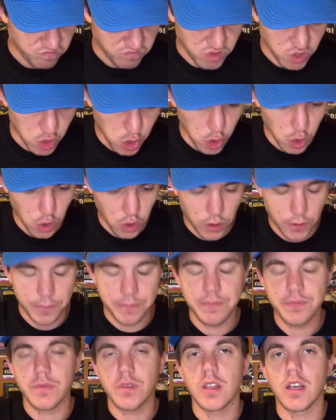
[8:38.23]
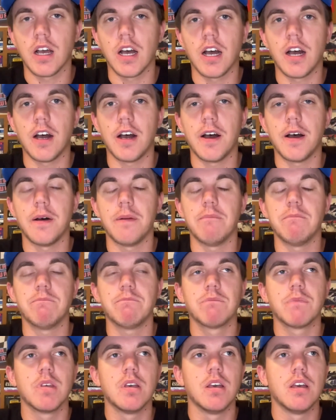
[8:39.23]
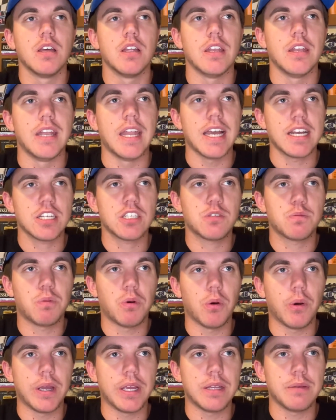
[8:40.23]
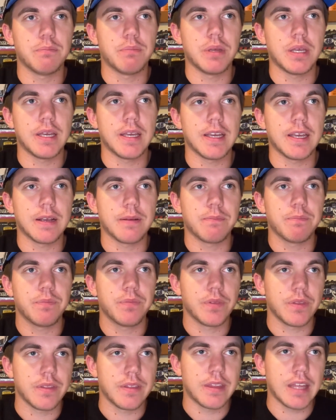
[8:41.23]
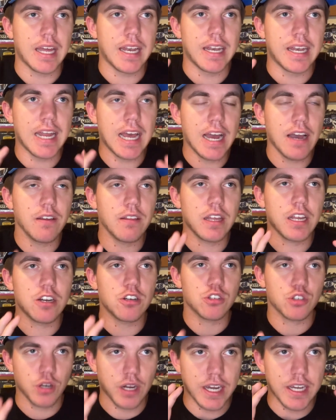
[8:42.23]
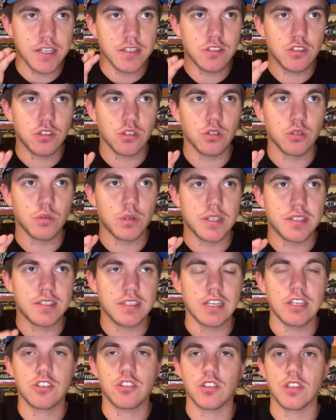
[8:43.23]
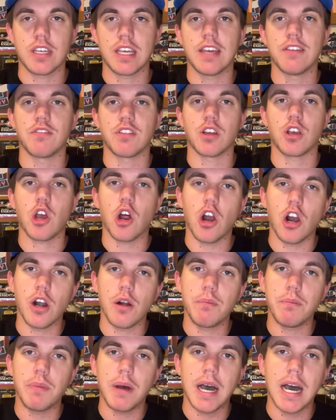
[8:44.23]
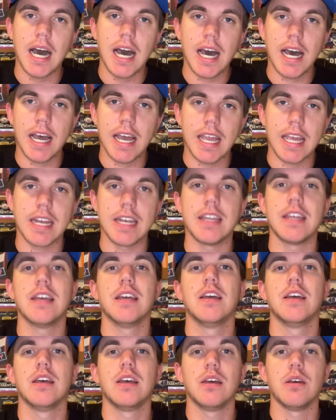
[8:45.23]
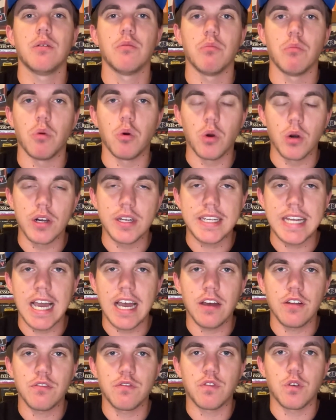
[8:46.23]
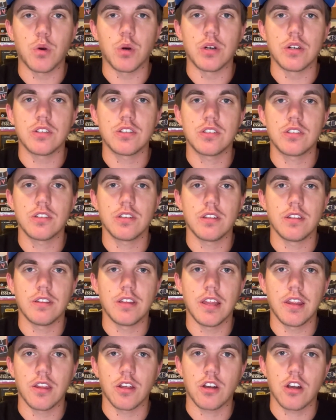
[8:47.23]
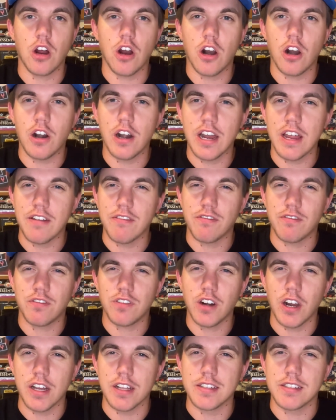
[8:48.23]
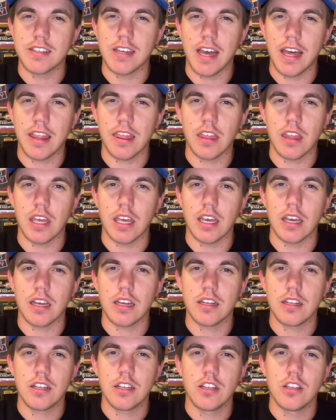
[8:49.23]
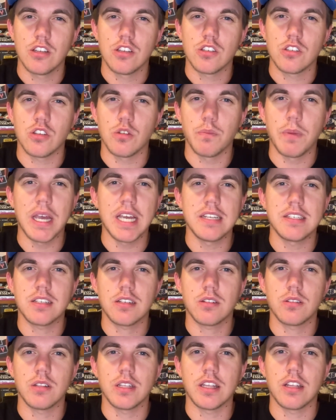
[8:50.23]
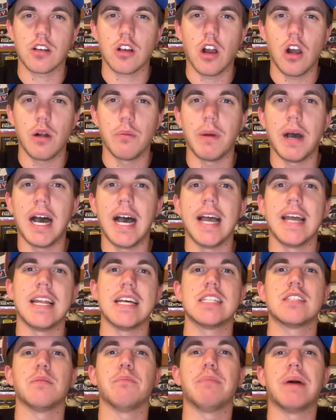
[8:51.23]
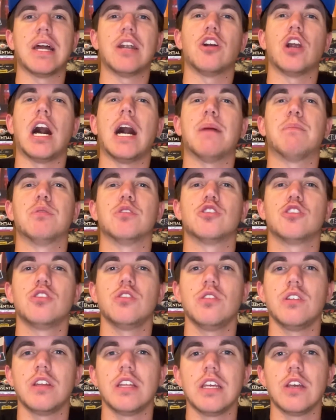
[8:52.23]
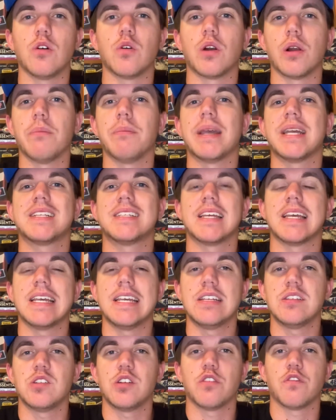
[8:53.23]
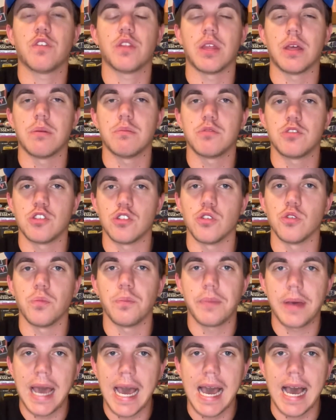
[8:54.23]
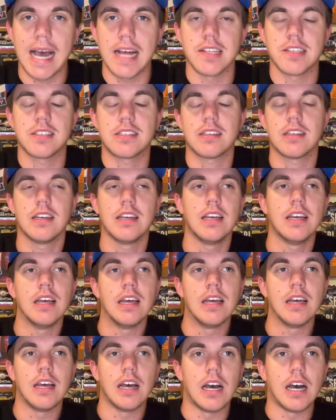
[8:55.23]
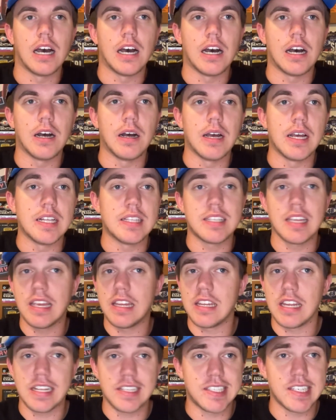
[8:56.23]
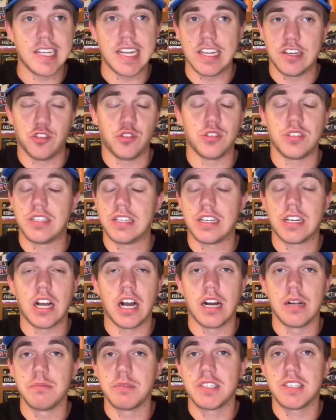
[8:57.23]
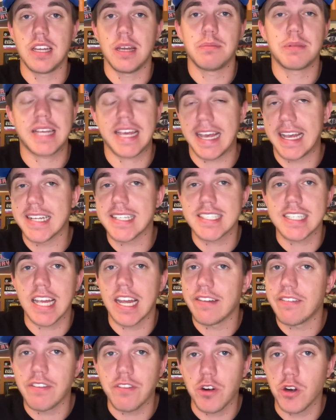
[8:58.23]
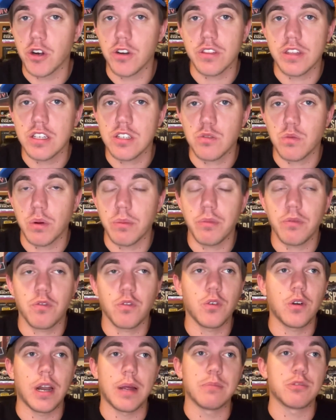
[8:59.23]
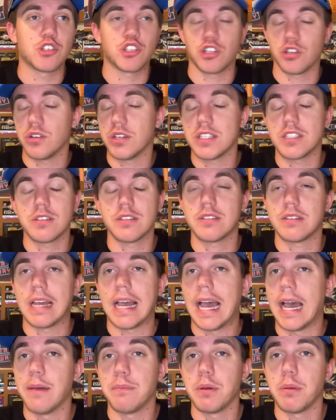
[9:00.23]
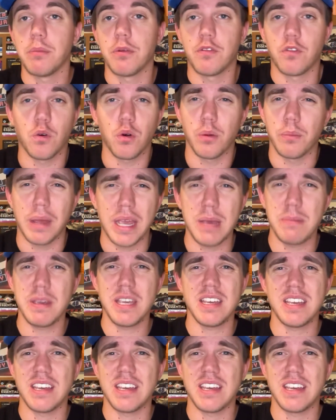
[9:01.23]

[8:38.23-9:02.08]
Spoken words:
Cool. Next point being that now they're trying to essentially give the car behind more downforce than the car in front, I think. So basically, the car behind has a better opportunity, or it makes it easier for them to pass. It's an interesting concept. Can't say I've ever heard of this one before. I'm sure it's happened before, maybe.